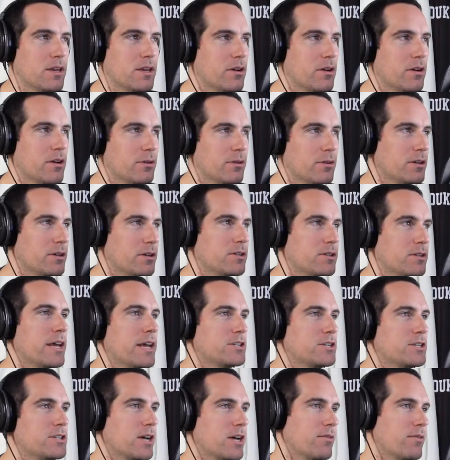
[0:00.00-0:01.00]
You want to do
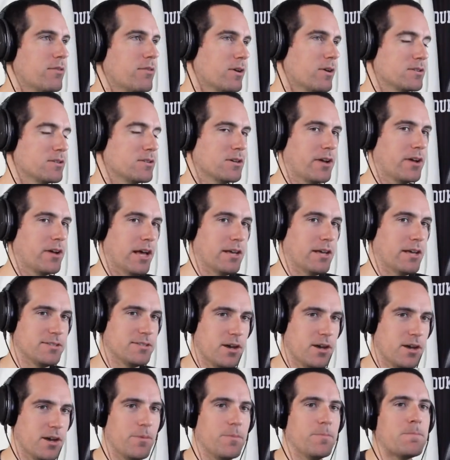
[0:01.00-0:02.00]
Nadeshot first? Okay,
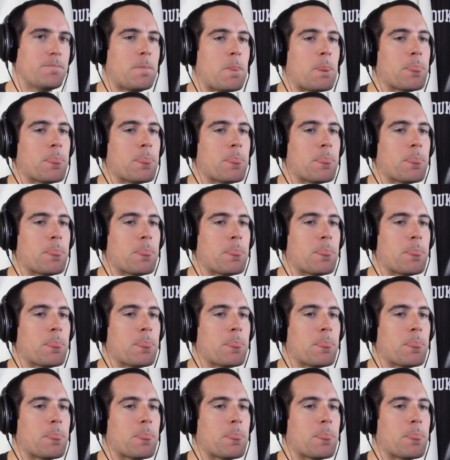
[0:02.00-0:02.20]
so